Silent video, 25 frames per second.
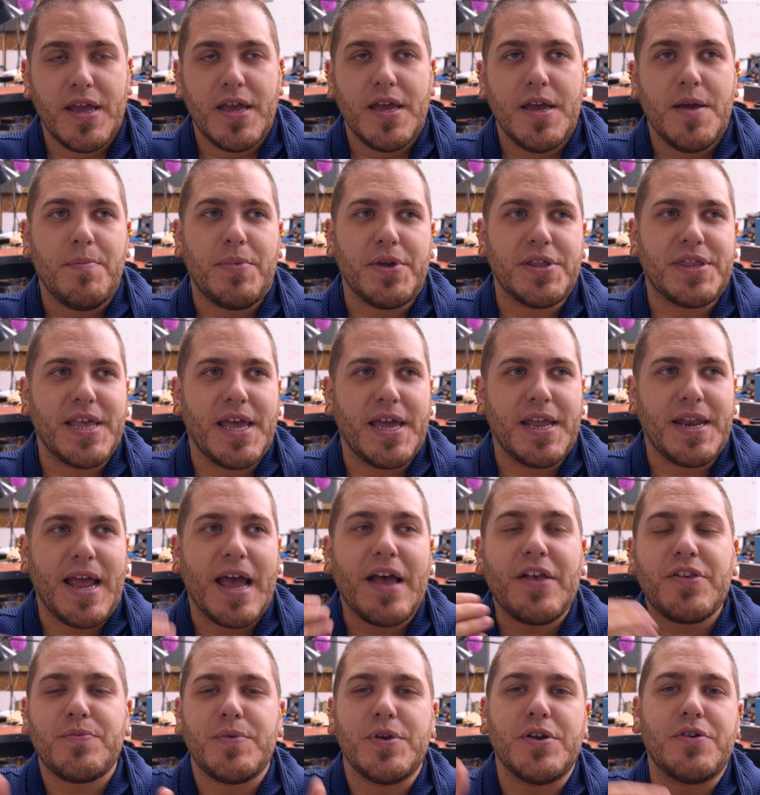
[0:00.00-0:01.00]
But then as
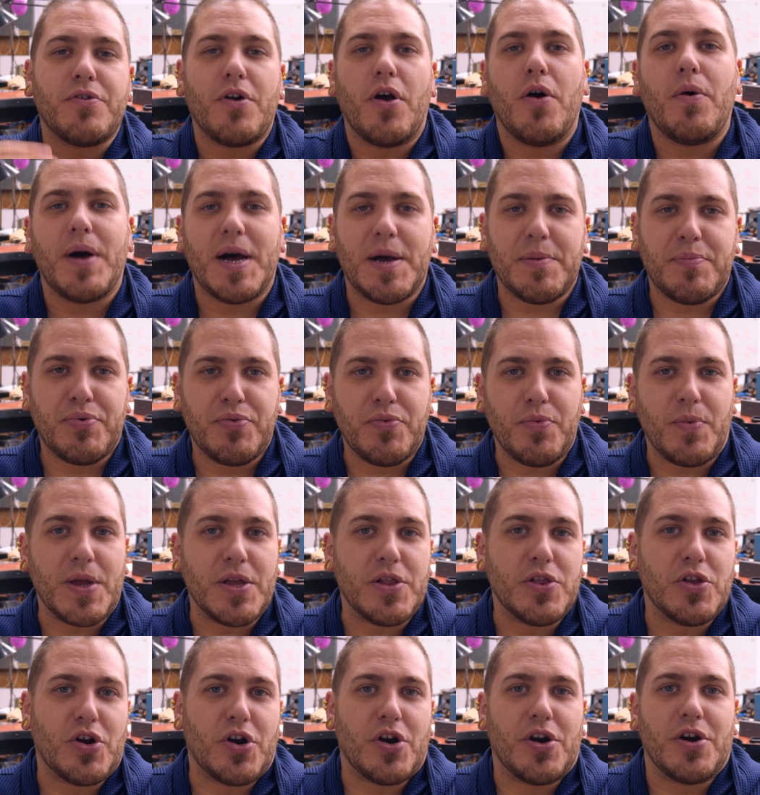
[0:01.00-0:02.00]
we grow up, we
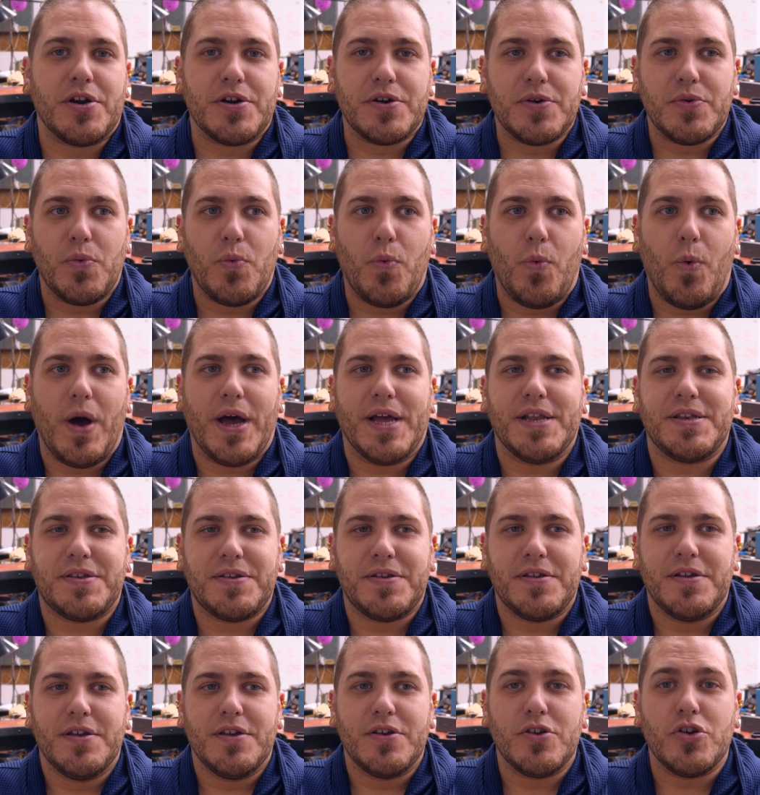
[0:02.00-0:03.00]
learn what
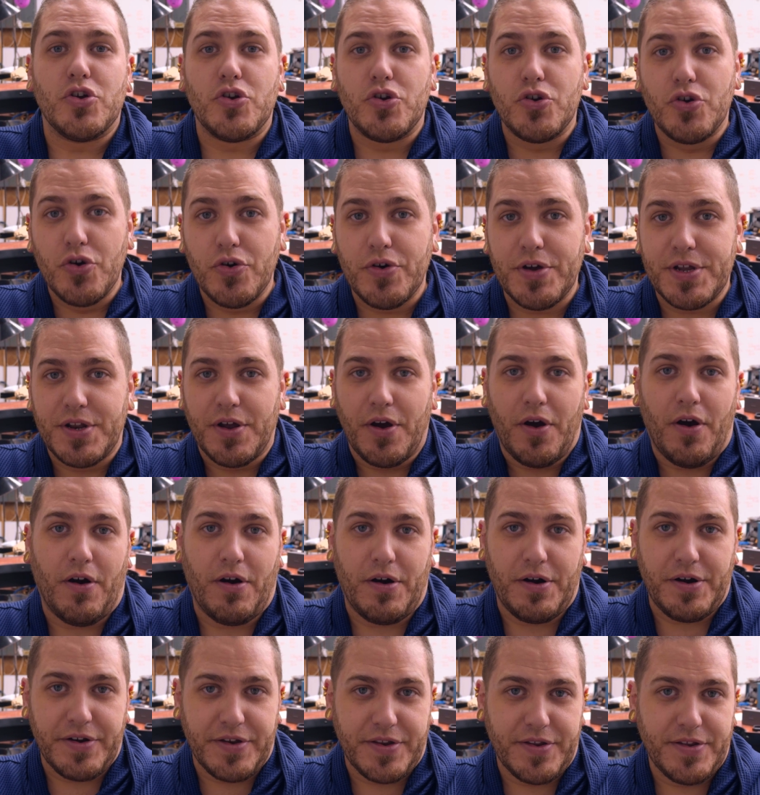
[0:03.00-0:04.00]
good
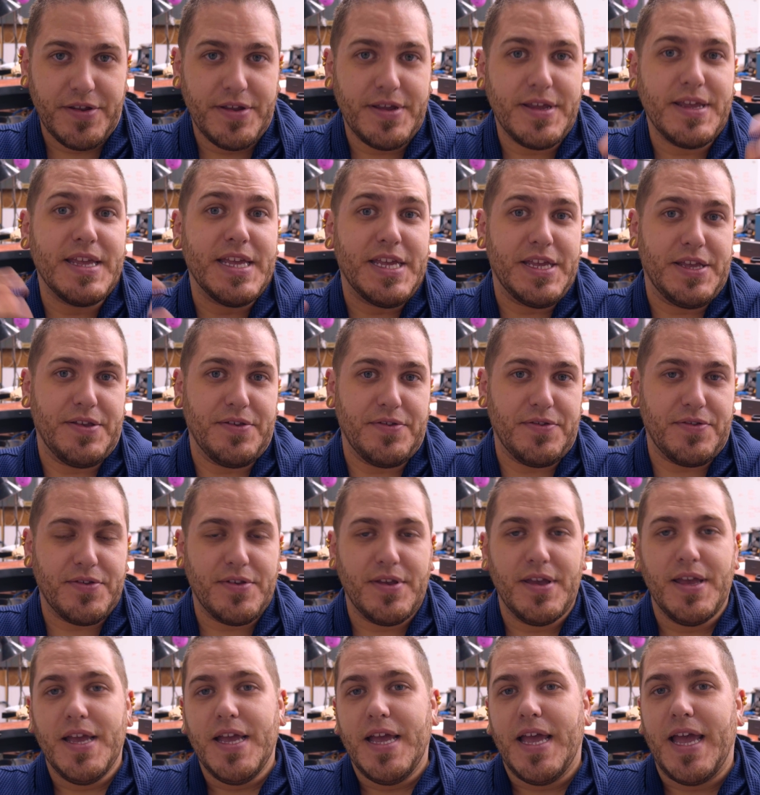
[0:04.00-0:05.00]
art is.
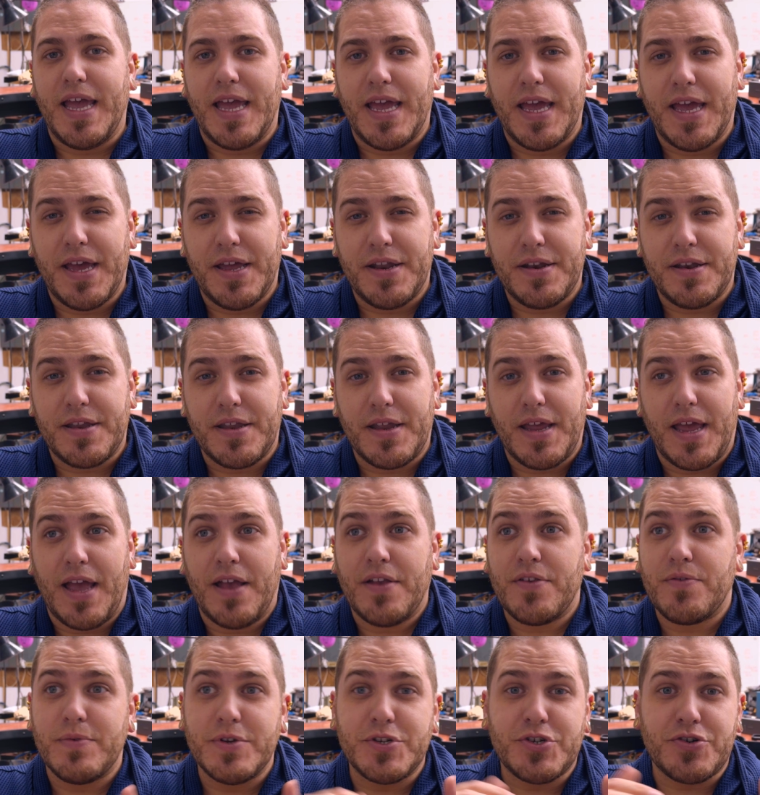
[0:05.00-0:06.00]
And as
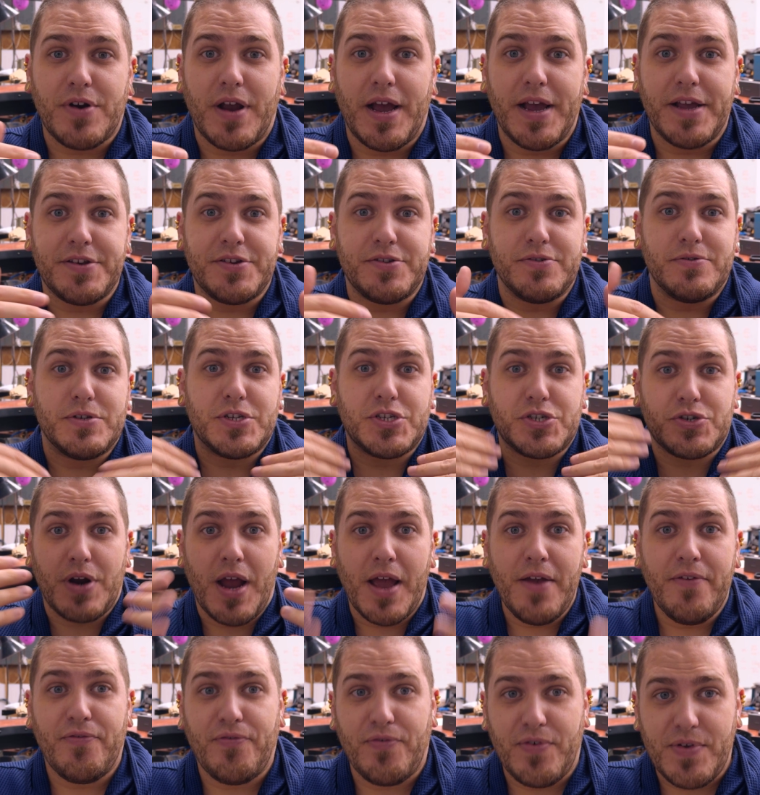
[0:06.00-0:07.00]
we try to
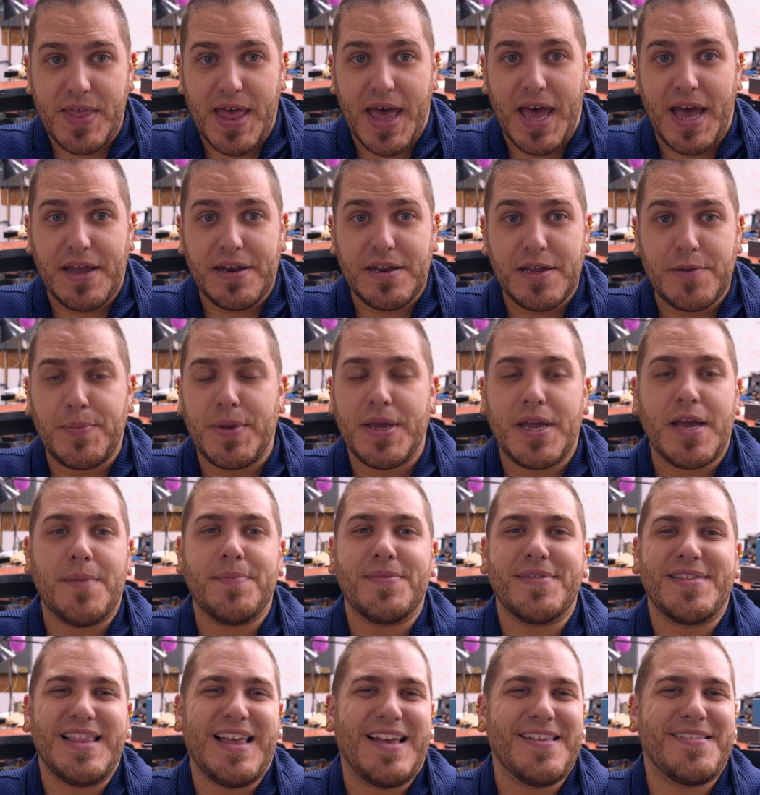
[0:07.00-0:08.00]
strive for that, it becomes
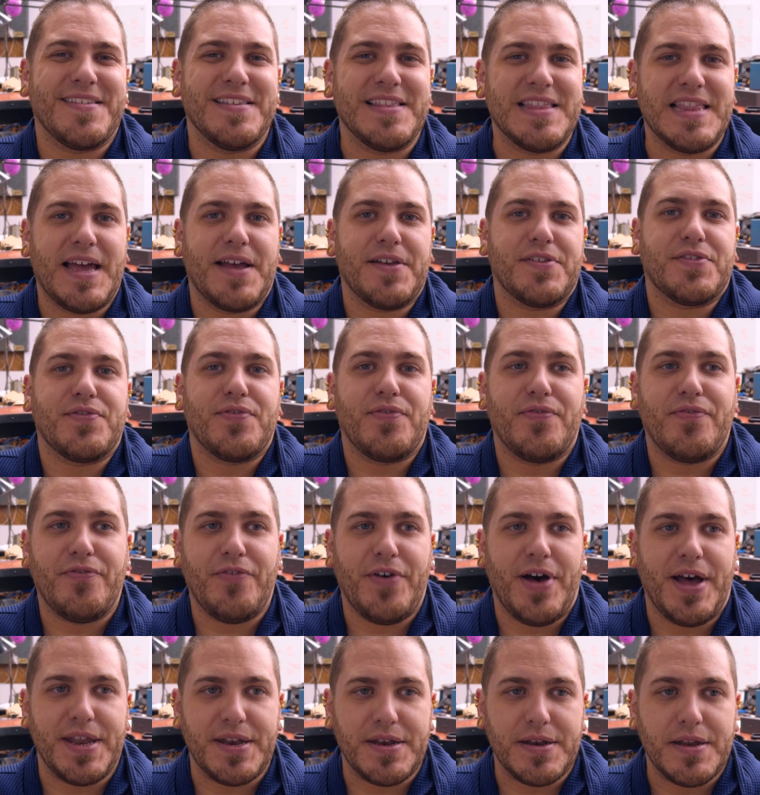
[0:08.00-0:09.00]
less and less fun.